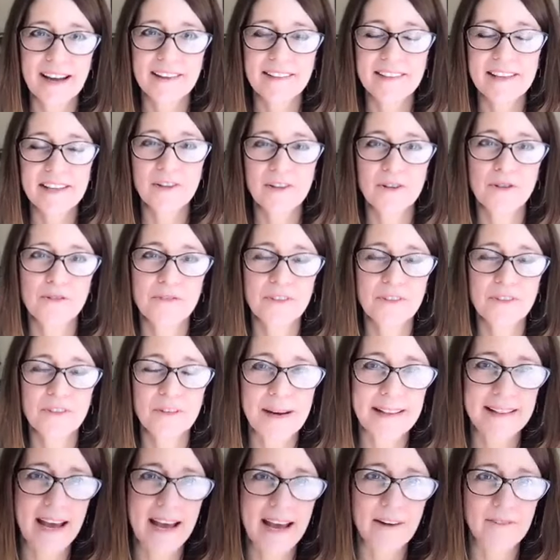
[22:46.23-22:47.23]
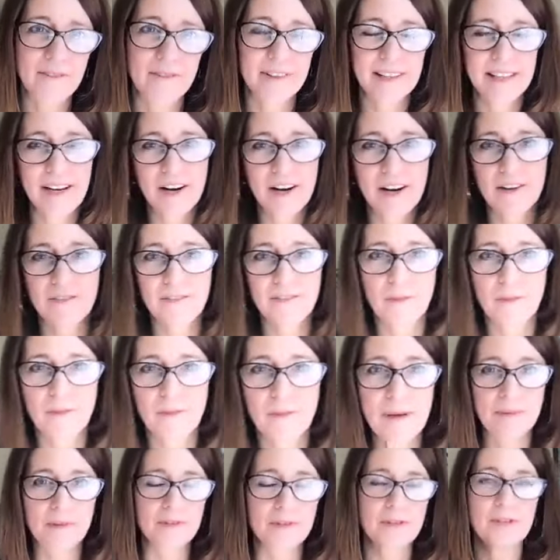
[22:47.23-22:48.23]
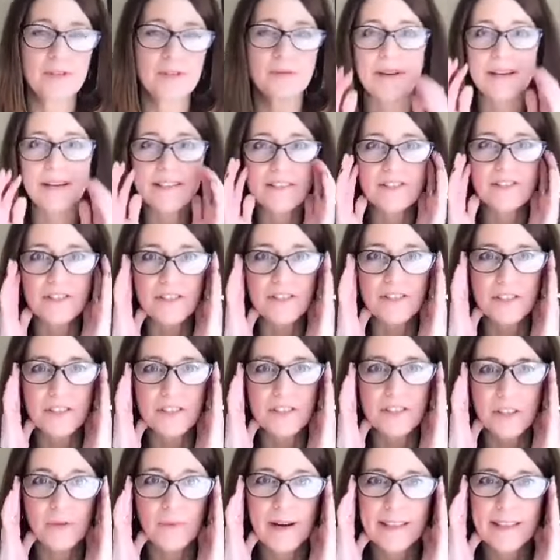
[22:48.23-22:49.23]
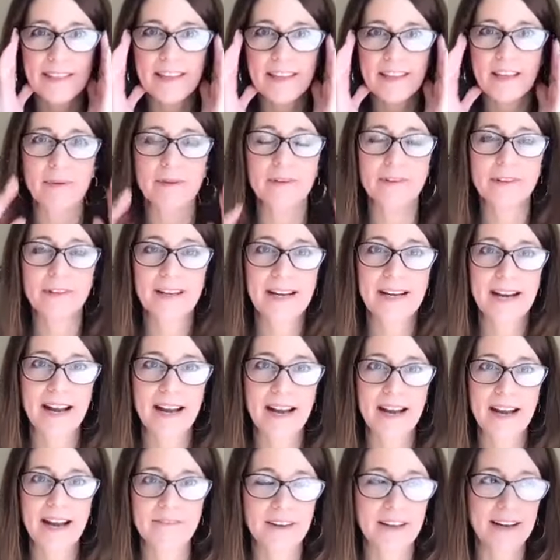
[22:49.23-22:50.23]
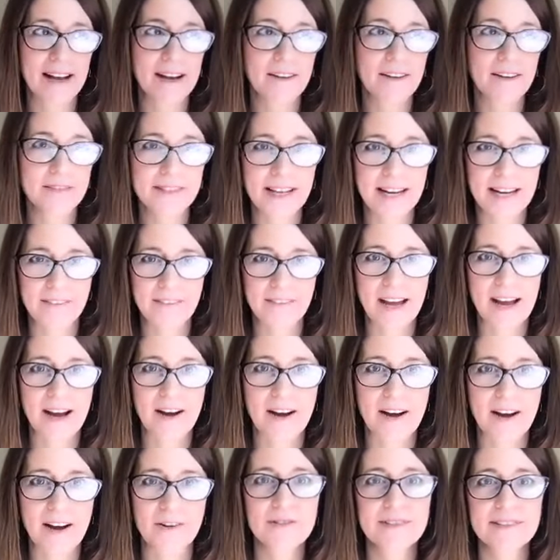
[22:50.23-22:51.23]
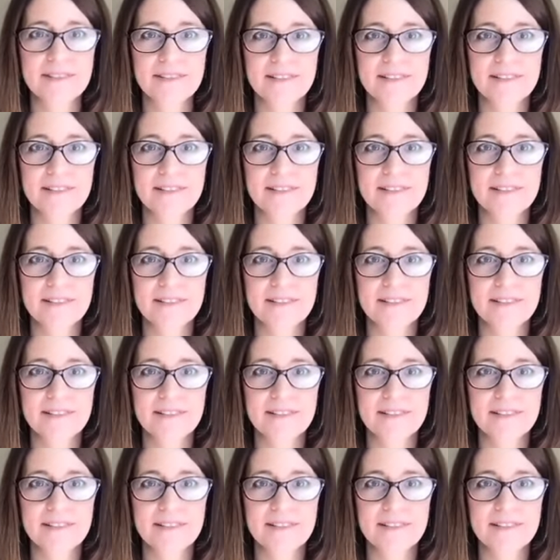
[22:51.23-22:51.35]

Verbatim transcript: I think COVID made that really hard for people too, because it just took away the ability to have fun outside of the house.